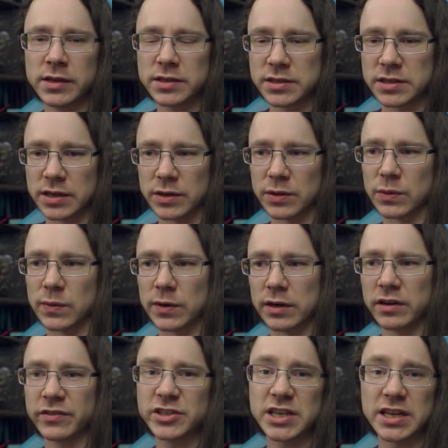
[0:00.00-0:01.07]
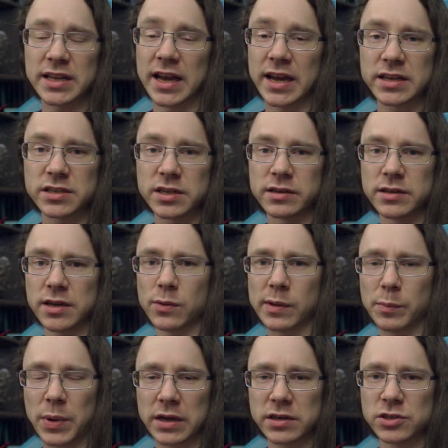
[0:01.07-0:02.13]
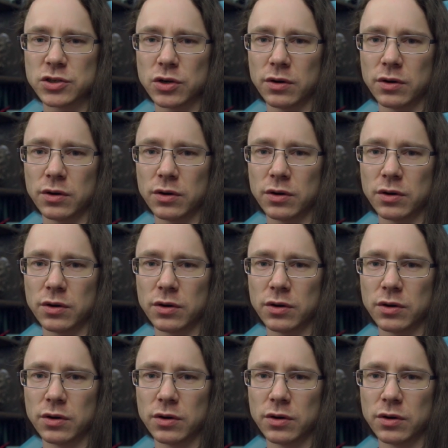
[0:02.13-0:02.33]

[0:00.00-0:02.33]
So, obviously that has no impact at